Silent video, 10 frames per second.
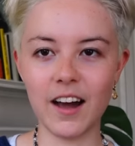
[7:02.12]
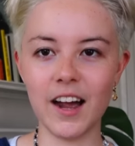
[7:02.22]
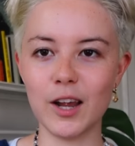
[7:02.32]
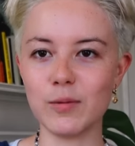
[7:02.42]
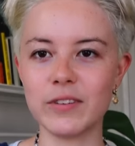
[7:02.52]

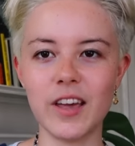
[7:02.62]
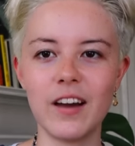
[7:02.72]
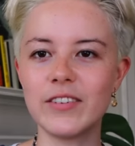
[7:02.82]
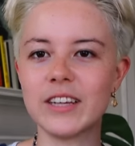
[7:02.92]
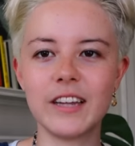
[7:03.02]
I was
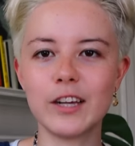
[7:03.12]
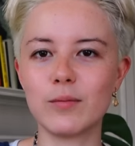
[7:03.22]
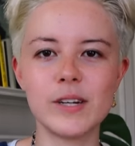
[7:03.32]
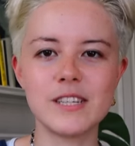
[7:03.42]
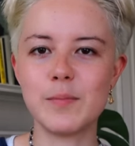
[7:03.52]
having like
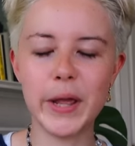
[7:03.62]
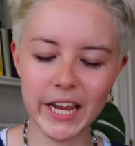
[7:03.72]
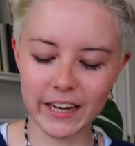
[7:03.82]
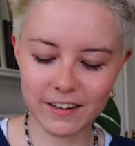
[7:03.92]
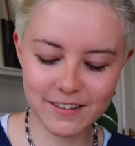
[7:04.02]
wrist
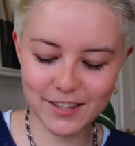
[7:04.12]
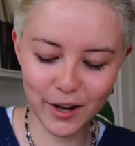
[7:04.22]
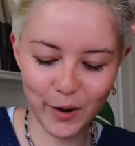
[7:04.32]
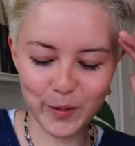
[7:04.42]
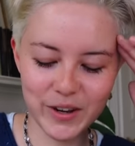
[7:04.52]
pain,
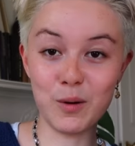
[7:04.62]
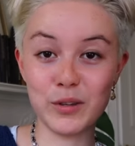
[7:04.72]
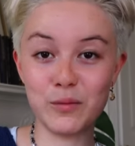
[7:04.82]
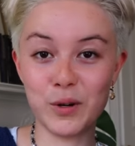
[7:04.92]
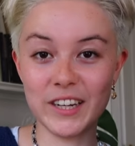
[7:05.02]
so I
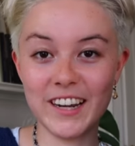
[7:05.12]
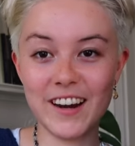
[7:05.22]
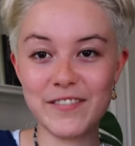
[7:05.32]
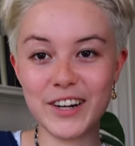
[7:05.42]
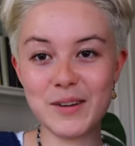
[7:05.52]
wasn't working on
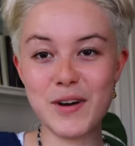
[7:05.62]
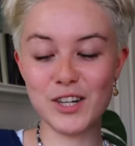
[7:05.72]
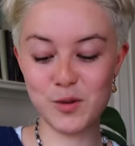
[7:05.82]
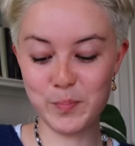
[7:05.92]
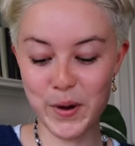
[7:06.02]
it very
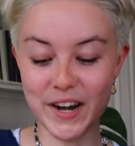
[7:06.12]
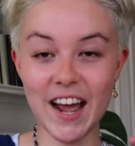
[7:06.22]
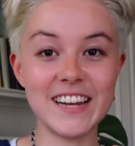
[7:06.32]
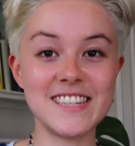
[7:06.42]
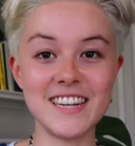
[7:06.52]
much, but
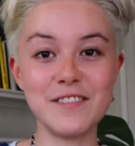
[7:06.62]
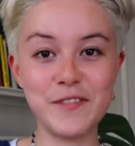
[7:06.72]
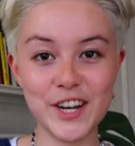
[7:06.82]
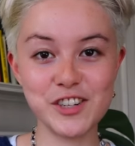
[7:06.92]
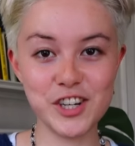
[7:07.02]
I did
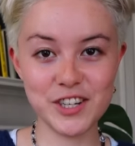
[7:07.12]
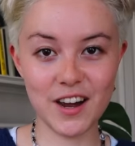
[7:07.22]
finish in